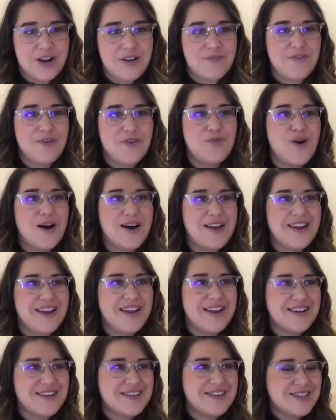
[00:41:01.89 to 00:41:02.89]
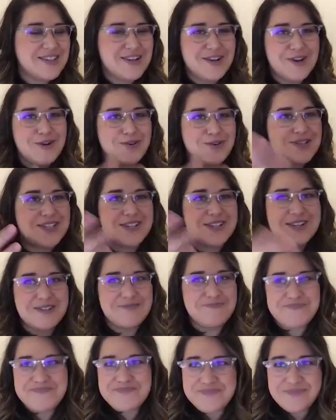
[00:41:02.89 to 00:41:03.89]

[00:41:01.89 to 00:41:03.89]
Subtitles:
If you're wanting to, you know, to